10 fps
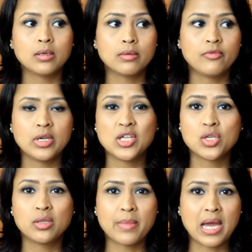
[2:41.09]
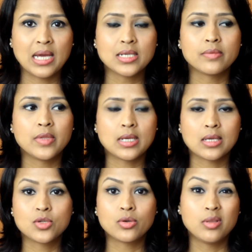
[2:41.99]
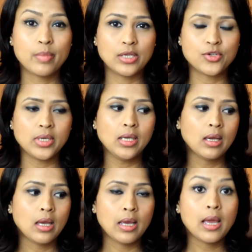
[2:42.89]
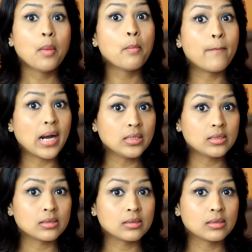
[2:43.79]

The finish is matte, the texture is buttery, but